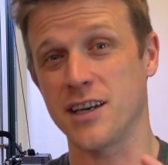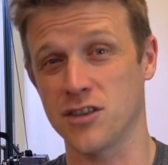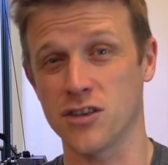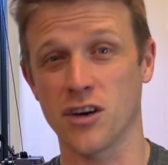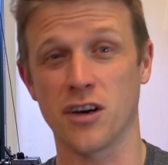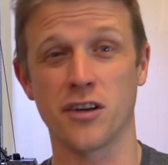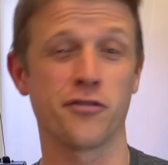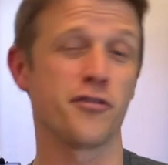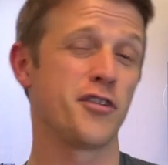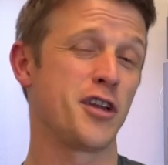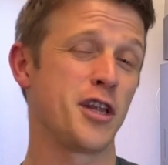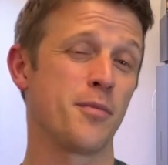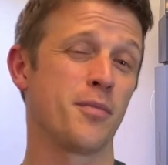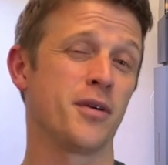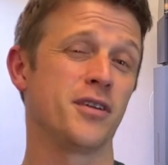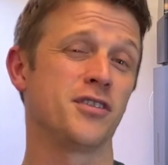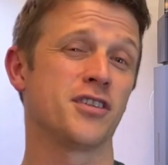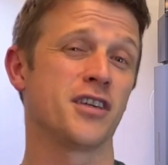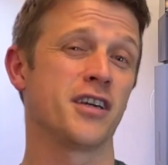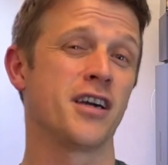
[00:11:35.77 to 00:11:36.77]
side of 3D
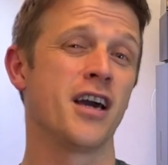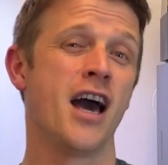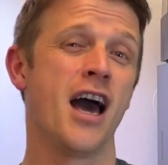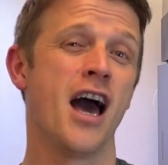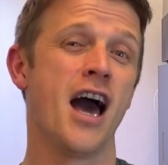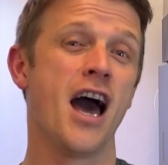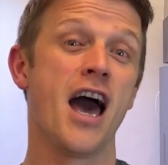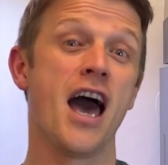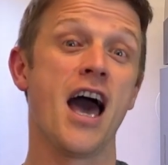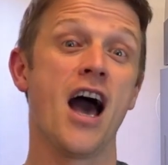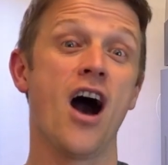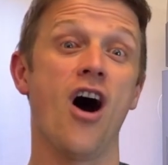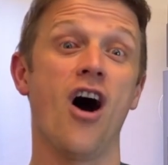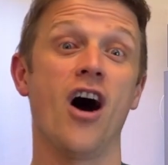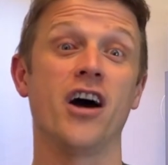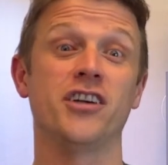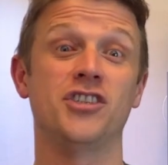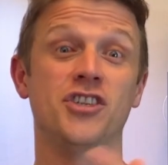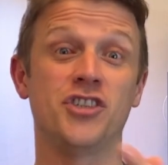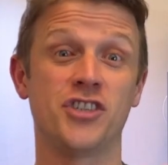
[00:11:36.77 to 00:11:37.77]
printing, I
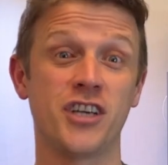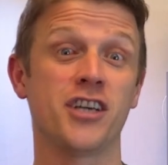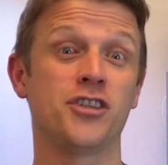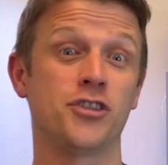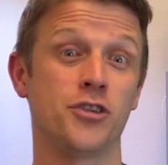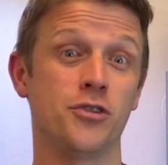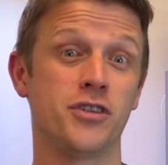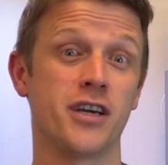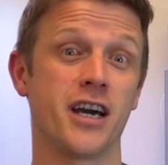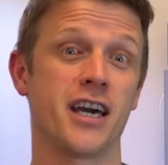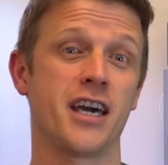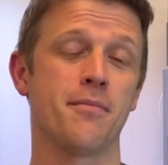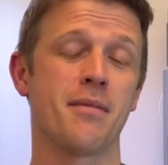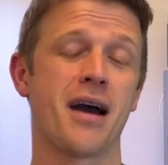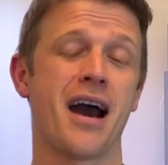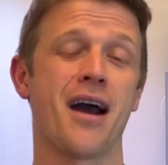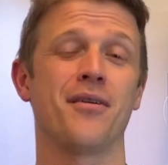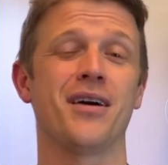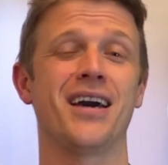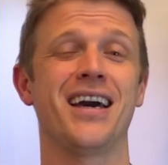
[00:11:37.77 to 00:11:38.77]
suggest you check him out.